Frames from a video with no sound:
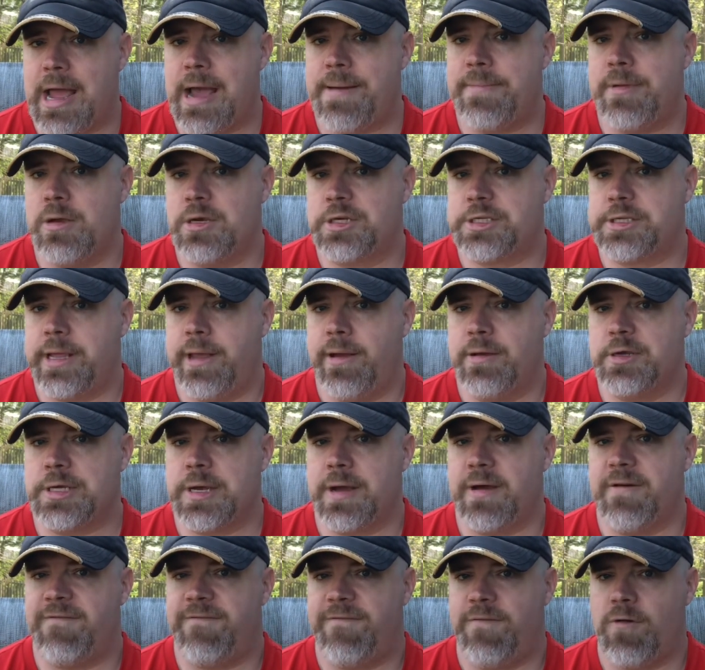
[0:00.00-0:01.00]
I'm used to
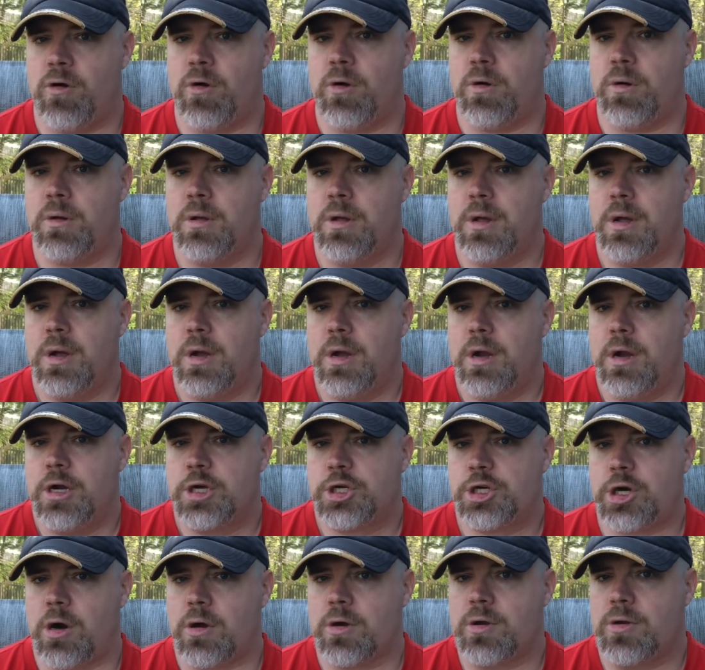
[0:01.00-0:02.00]
using a full
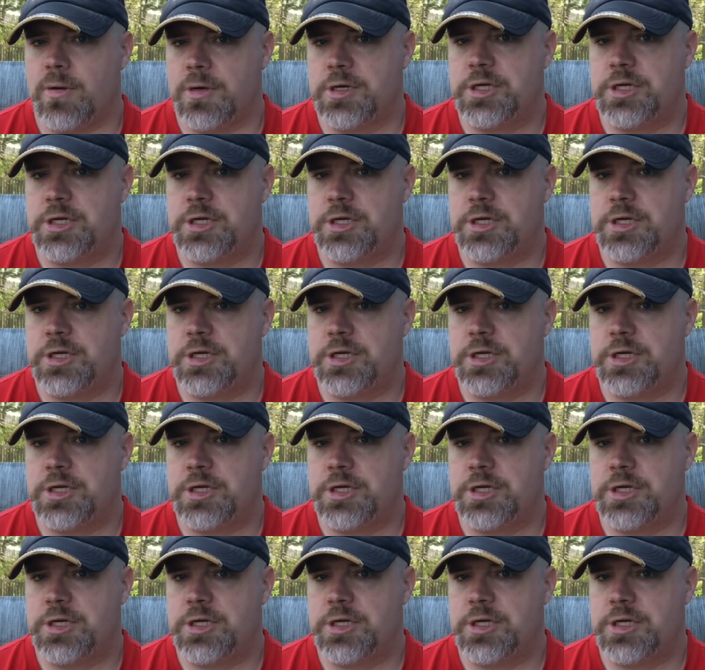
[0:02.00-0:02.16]
charcoal